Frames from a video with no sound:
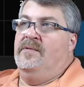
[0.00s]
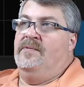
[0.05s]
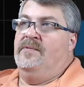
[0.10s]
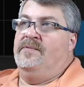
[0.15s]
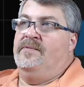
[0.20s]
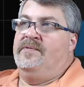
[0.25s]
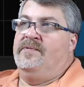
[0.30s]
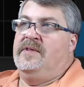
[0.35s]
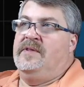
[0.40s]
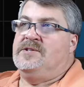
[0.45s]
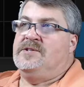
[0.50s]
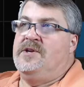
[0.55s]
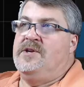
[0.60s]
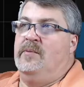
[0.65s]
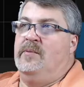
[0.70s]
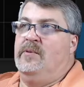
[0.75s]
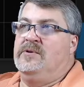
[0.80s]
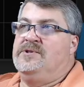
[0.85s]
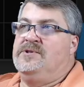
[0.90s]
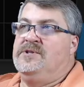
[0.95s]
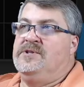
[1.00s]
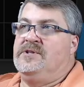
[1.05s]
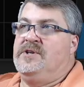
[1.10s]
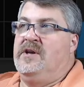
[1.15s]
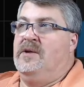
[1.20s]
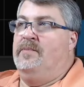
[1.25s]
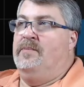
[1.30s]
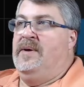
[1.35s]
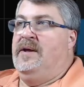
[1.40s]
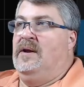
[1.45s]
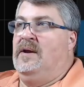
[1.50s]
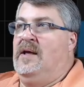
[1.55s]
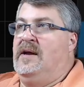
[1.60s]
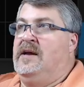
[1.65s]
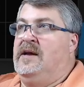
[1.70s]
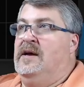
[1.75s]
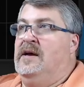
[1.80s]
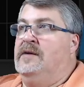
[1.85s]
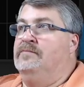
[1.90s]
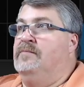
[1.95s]
this number is just going to be like
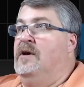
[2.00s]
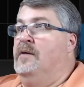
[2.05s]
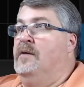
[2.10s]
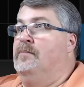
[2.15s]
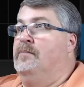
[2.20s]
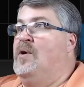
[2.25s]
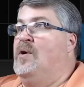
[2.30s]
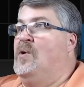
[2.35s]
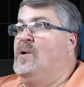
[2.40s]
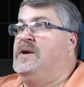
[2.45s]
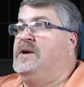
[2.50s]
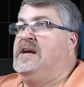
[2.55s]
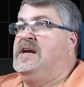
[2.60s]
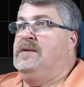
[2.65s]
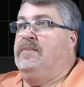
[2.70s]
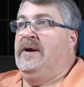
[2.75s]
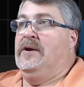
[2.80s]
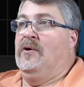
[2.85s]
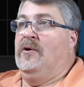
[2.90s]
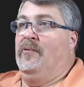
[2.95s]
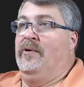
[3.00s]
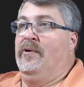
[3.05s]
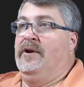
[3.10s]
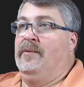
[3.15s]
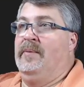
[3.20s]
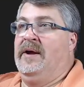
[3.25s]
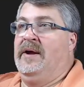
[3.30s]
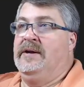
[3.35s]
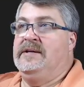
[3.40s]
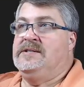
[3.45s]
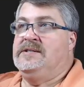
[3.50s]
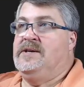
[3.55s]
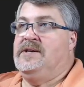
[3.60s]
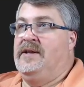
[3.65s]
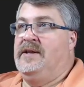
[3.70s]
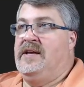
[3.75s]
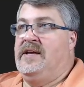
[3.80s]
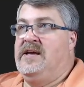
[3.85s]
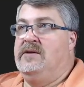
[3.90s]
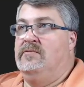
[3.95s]
a parking meter running, man. It's going
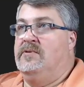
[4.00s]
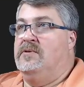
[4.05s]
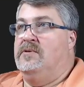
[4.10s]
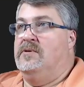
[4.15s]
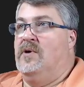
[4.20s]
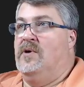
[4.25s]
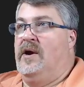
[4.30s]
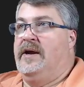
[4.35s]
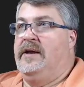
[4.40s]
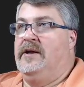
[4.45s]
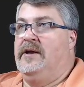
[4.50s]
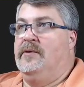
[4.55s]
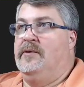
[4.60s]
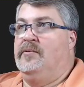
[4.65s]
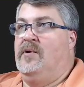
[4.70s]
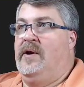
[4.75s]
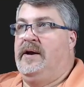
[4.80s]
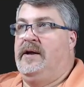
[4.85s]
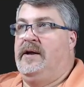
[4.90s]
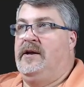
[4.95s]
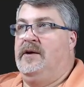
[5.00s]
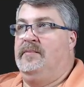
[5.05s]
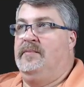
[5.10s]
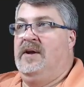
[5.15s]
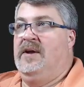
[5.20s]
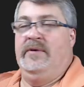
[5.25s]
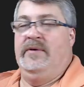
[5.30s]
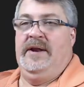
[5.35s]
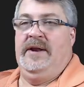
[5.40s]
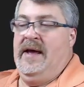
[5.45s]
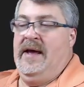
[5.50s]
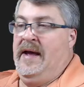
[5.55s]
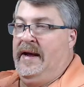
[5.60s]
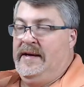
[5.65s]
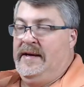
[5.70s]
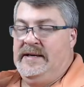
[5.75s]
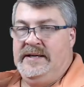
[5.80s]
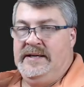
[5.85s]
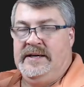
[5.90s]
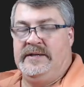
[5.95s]
to keep cranking up, and every day
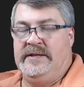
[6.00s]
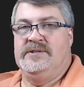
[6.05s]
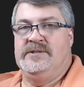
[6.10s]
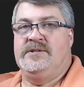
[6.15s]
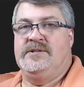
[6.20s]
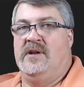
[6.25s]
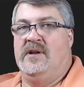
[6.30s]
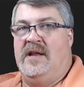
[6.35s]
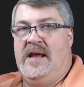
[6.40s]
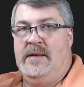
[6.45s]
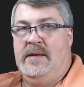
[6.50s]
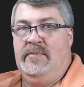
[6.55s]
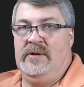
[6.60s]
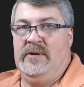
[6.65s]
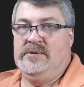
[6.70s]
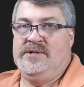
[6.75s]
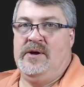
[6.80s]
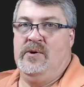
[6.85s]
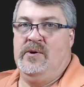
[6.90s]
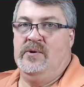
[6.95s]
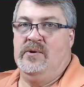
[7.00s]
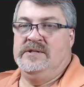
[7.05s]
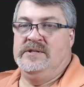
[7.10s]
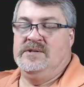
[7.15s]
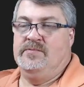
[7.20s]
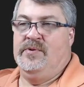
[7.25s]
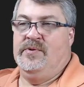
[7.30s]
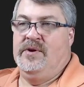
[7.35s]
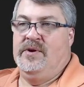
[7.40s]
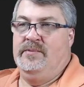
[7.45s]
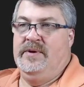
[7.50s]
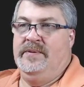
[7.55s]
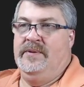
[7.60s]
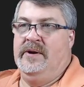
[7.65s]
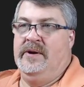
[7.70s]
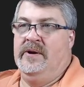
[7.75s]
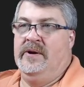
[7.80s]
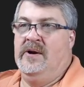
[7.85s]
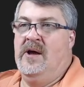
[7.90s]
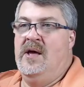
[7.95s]
he can just claim those tokens and put them in
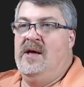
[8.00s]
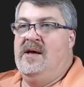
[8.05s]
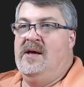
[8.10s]
there.